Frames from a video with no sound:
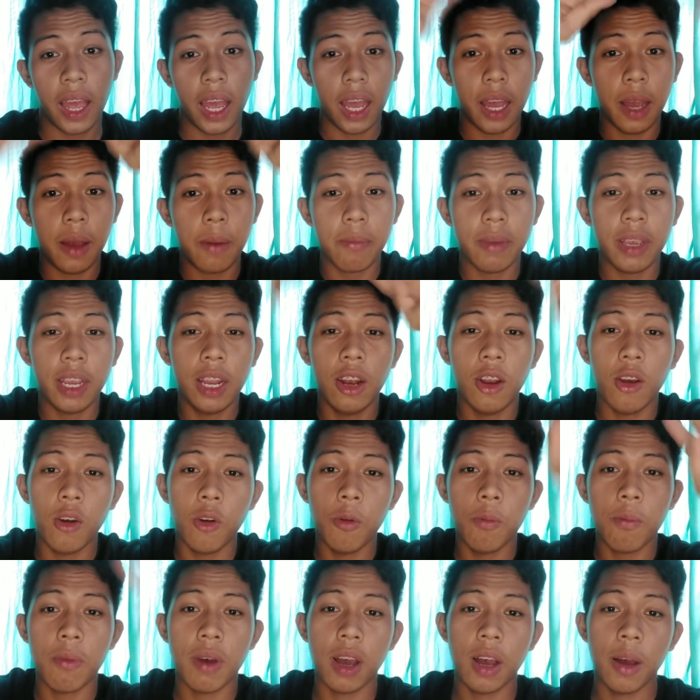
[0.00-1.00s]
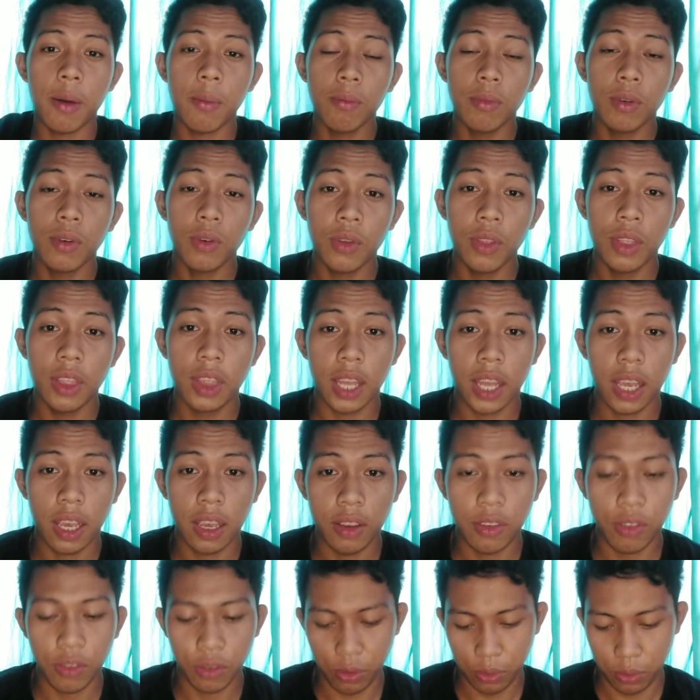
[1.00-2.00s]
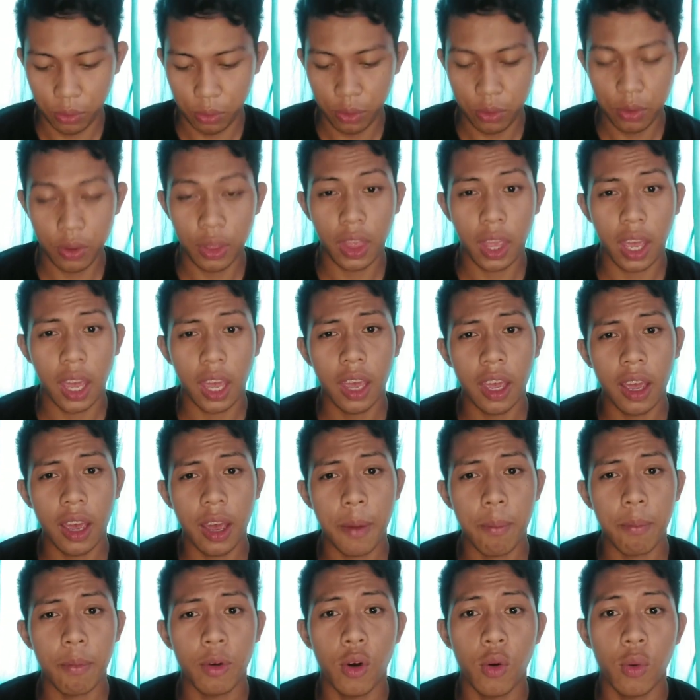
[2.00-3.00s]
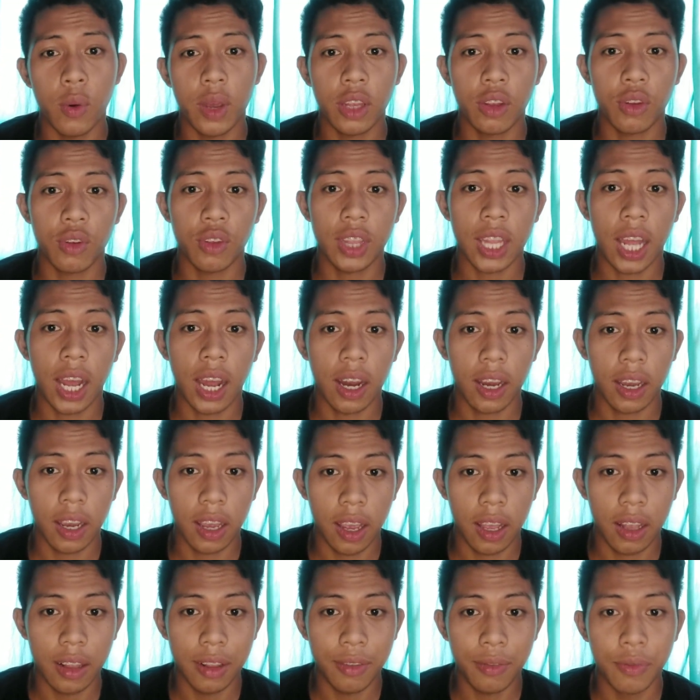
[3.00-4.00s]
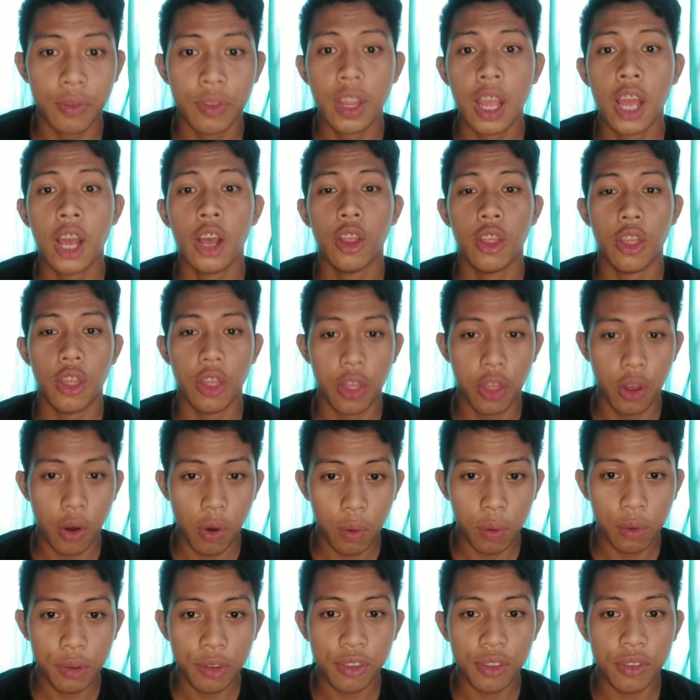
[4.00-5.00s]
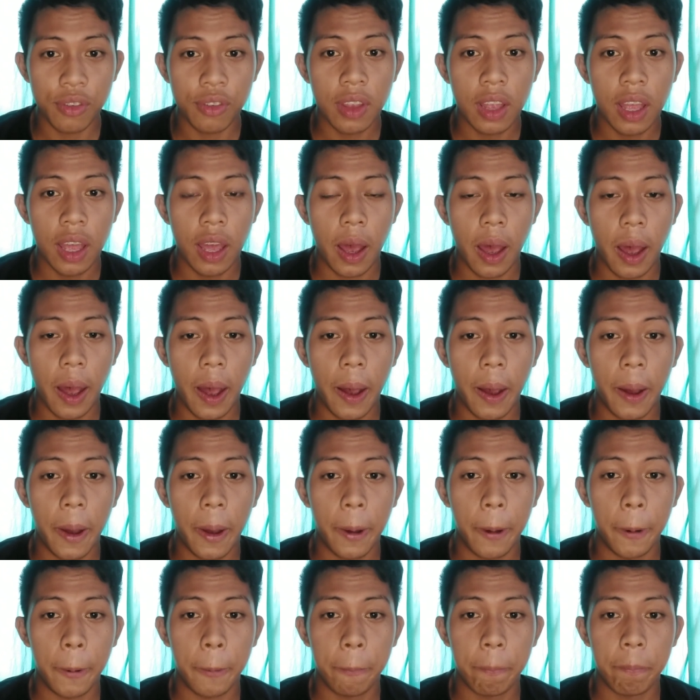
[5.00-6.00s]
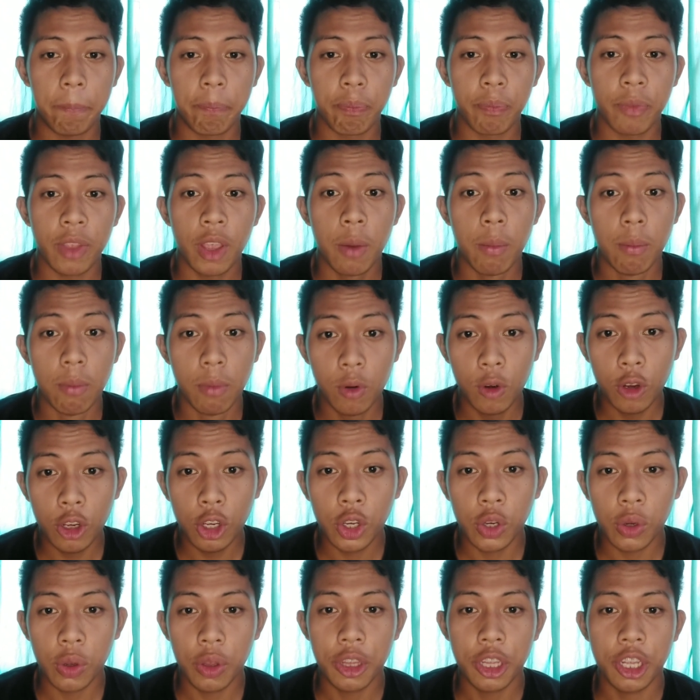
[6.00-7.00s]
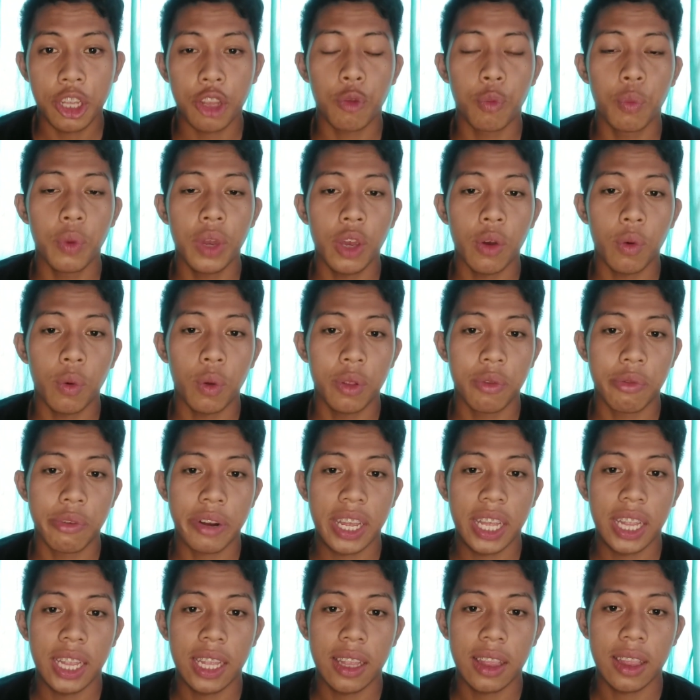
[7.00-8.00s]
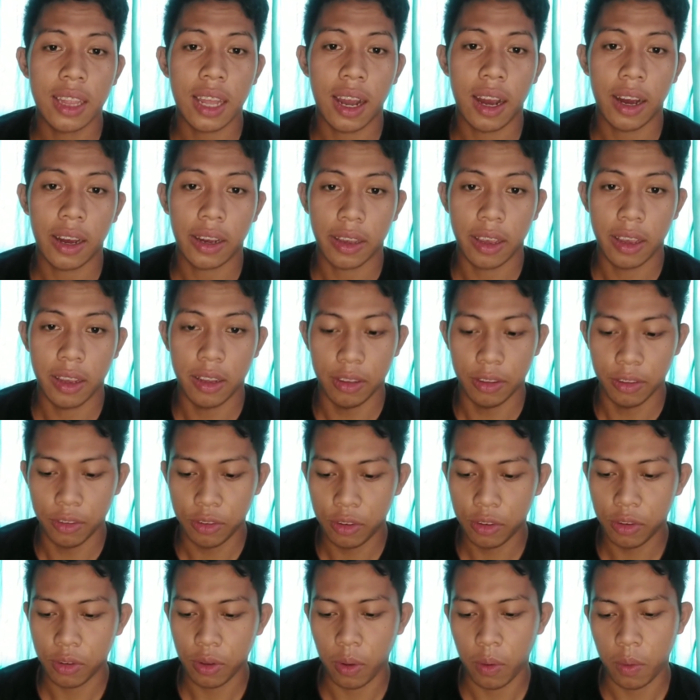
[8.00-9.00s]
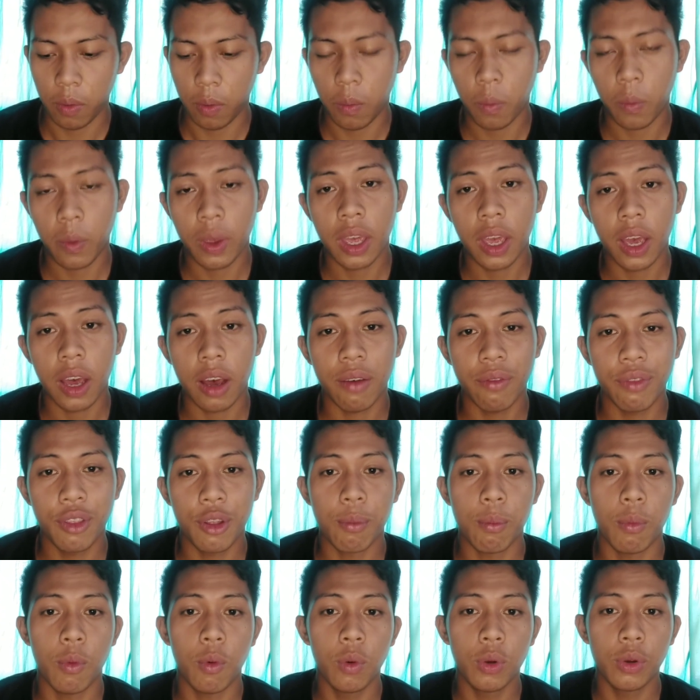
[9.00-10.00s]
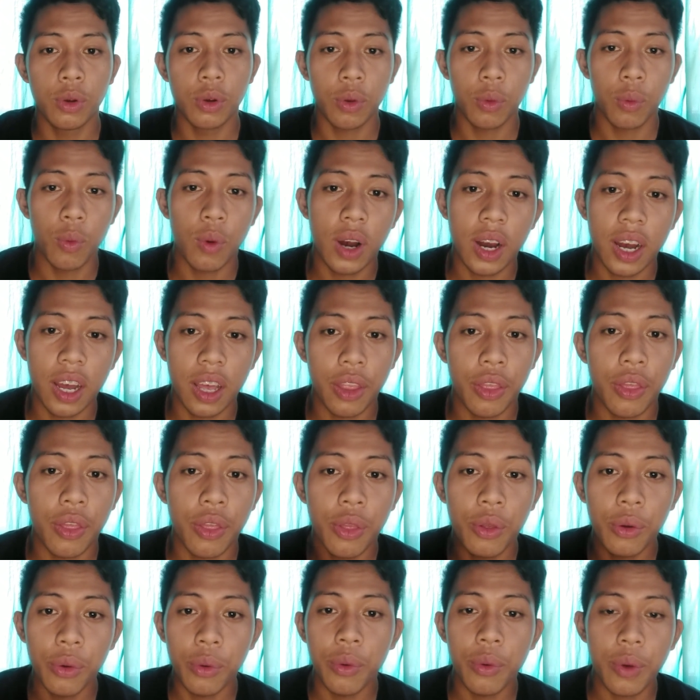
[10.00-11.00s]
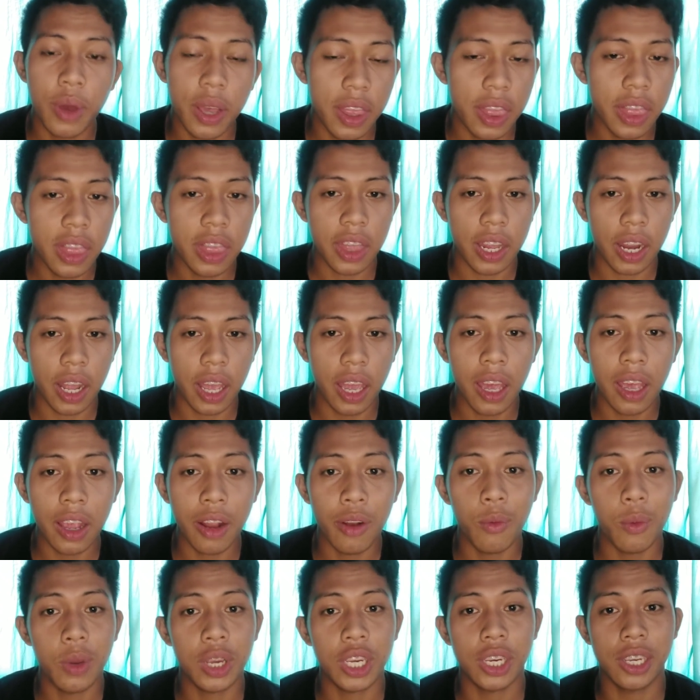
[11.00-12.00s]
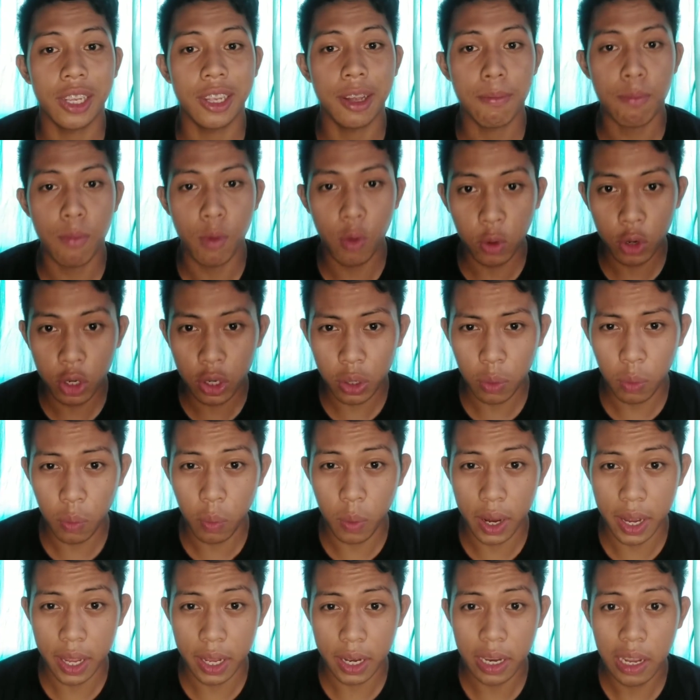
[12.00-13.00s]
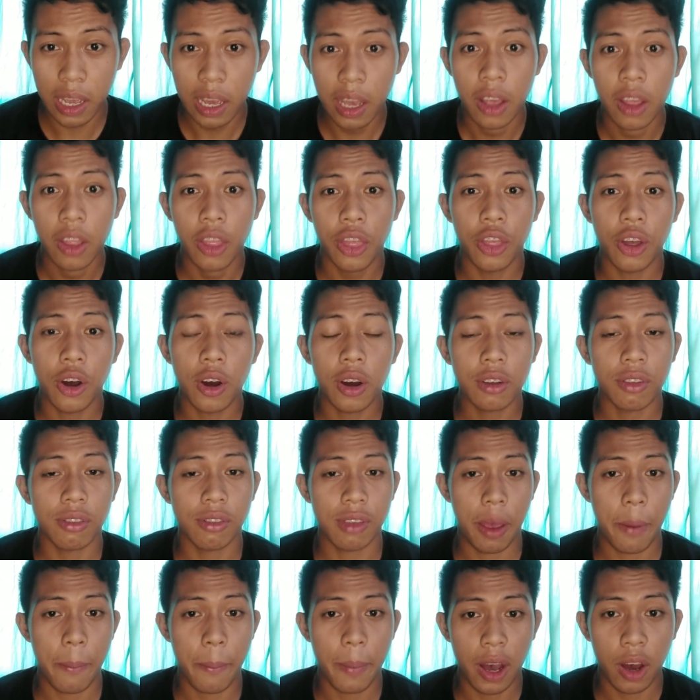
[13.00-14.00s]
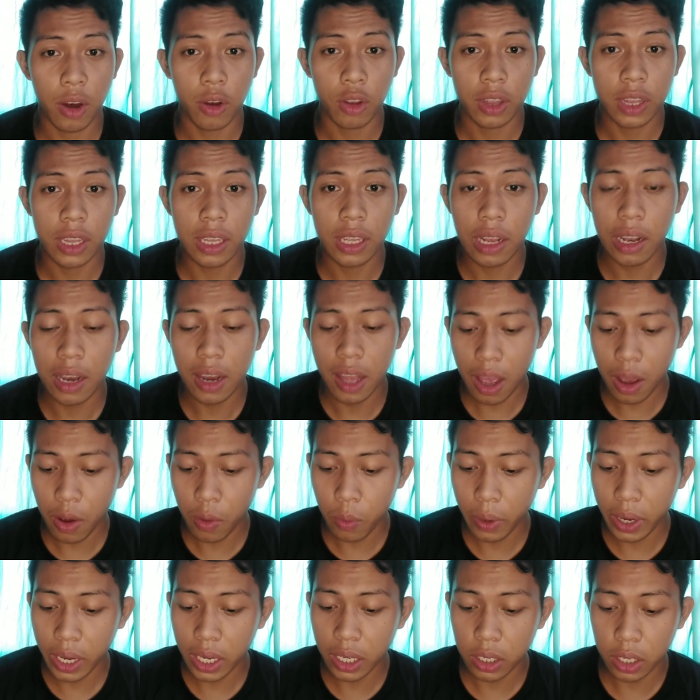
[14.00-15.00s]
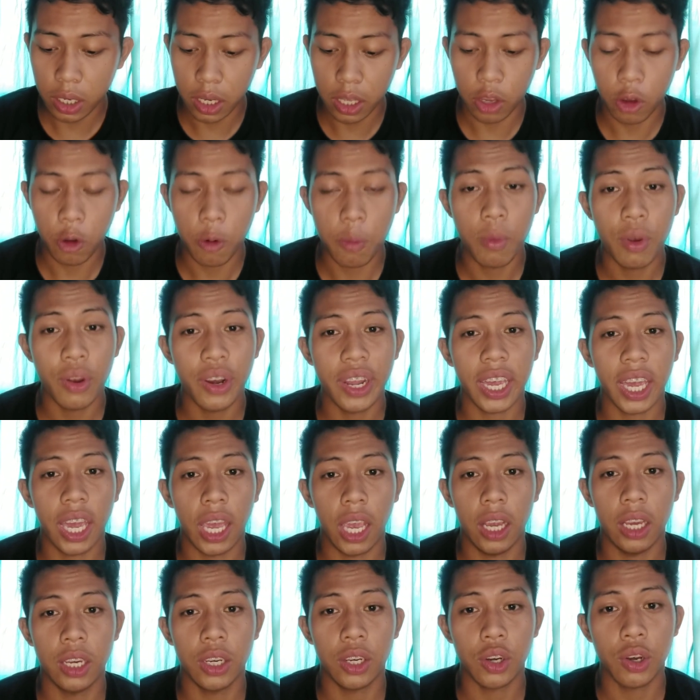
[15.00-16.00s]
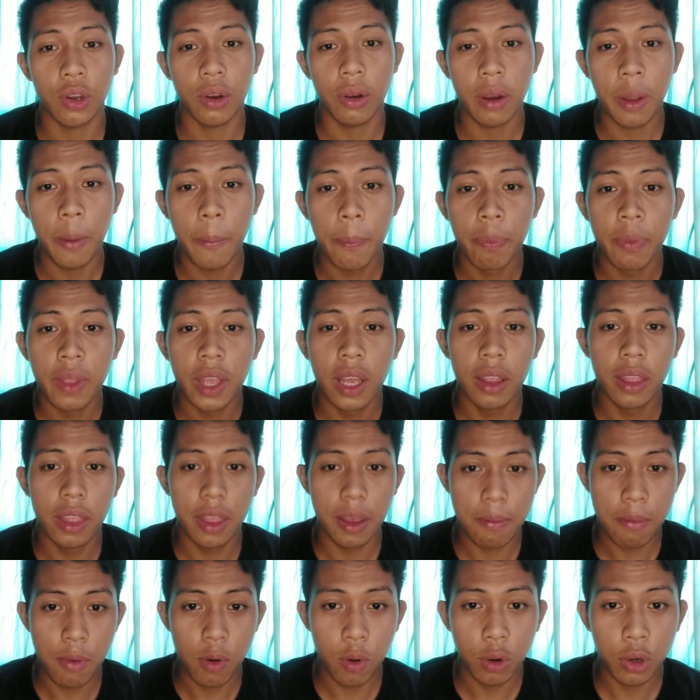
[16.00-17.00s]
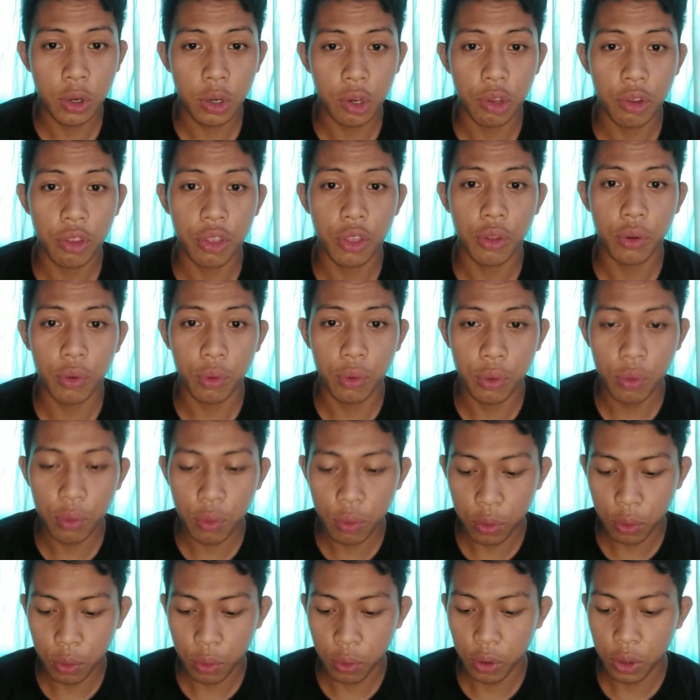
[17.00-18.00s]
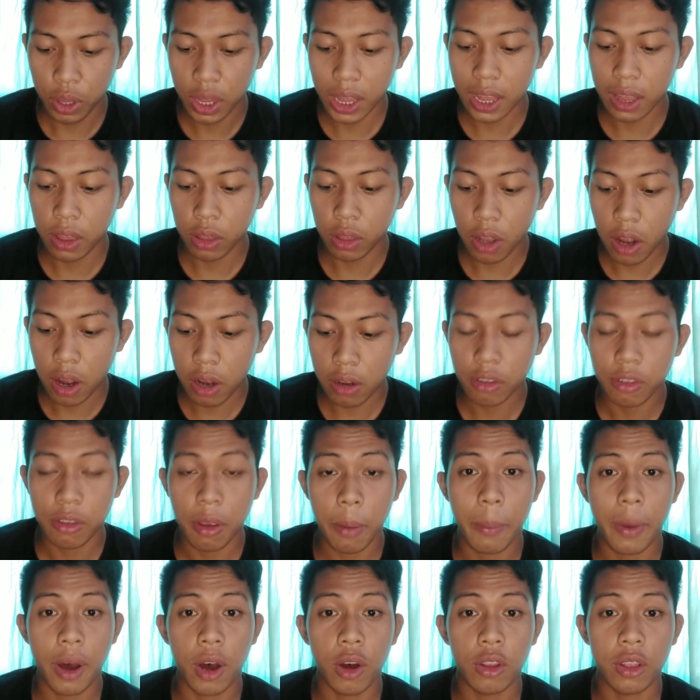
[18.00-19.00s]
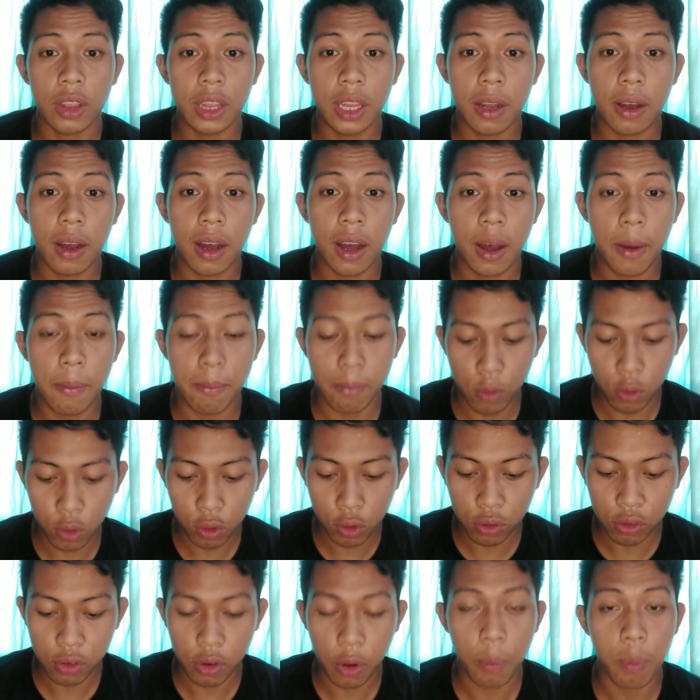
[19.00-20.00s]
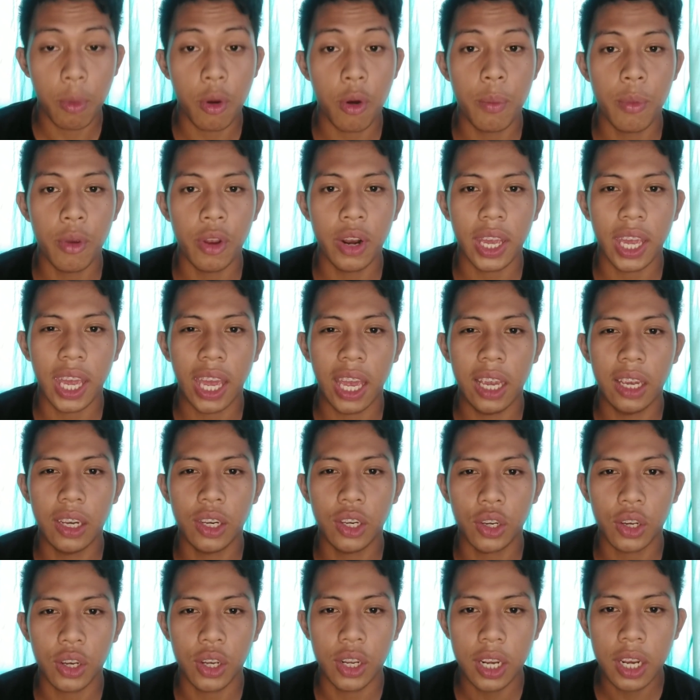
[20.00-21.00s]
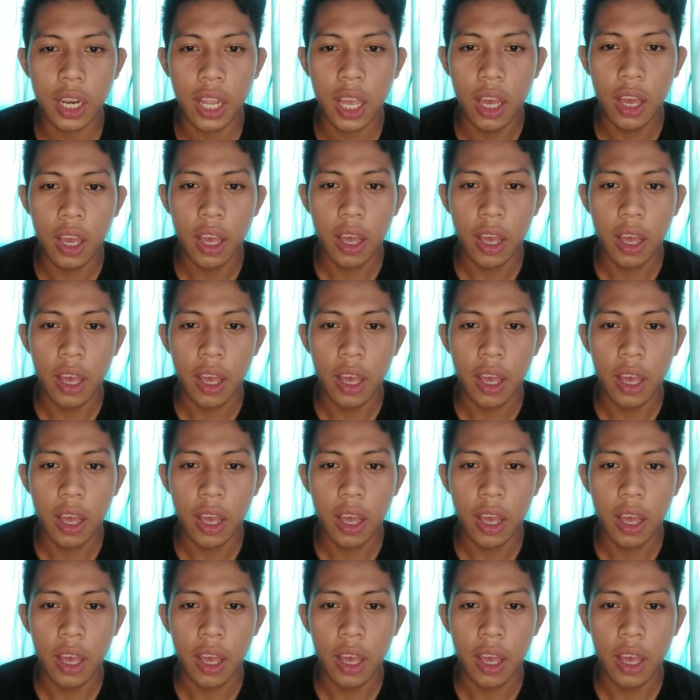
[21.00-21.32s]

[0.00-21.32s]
Hello, ma'am. Good day. So today I'm going to tackle those module that we already tackled. So we have the module 1, 2, and 3, in which the module 1 talks about the language and communication. The module 2 talks about the modes of communication.